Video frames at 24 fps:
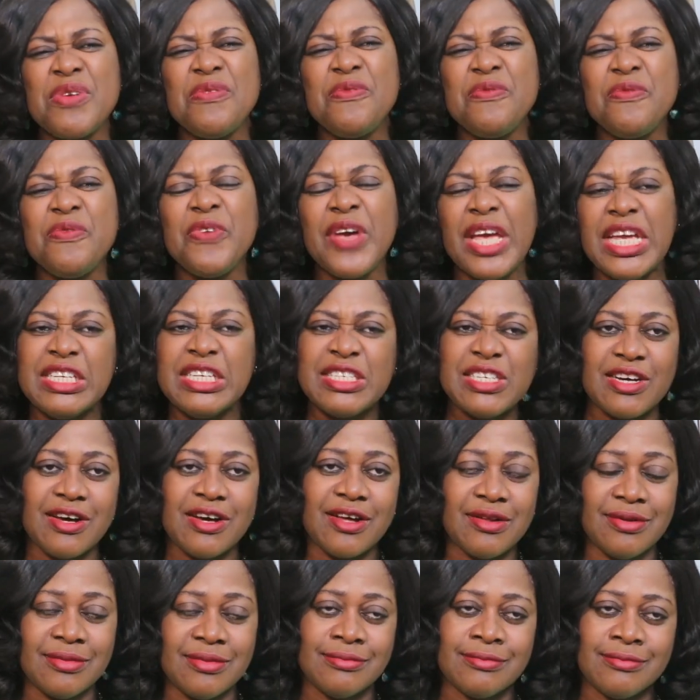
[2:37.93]
fatal.
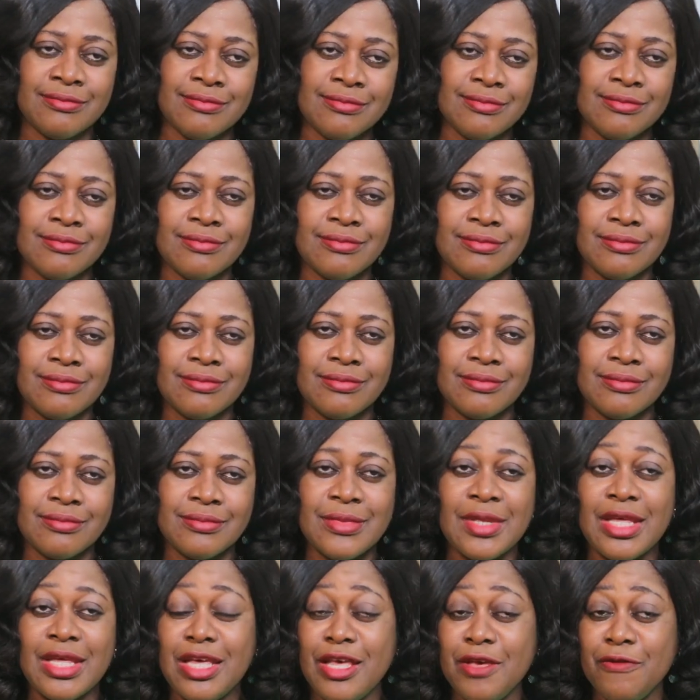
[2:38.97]

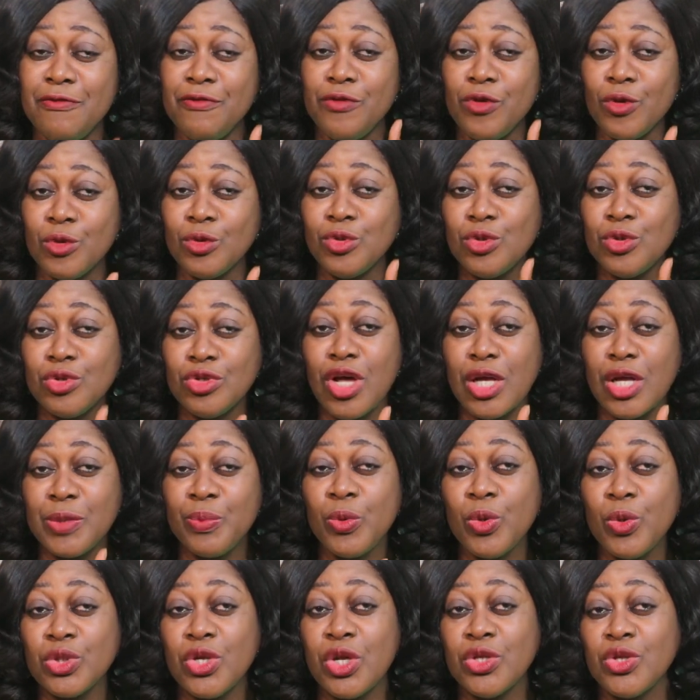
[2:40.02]
If you do not
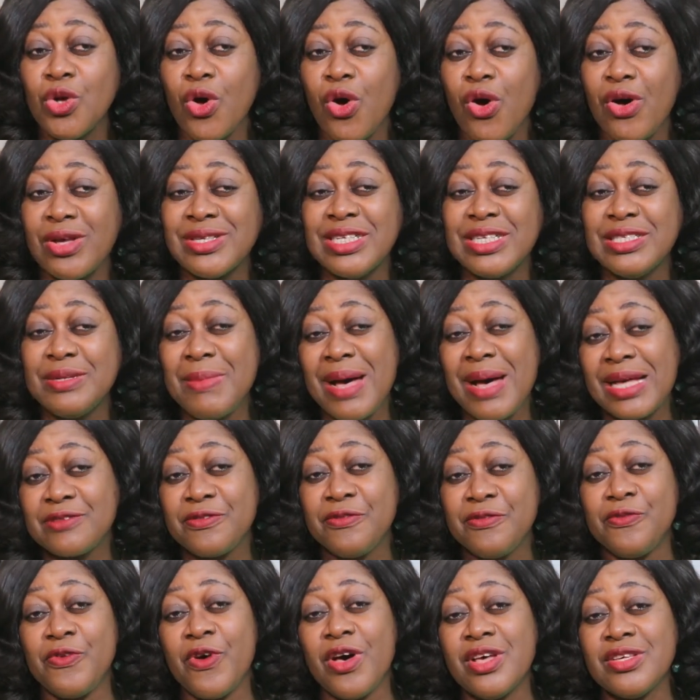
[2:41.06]
put on your oxygen mask
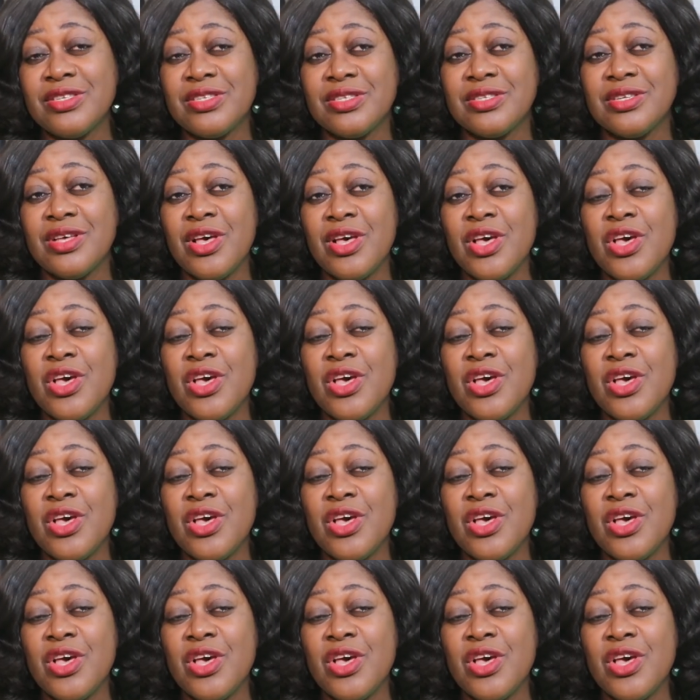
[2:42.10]
first,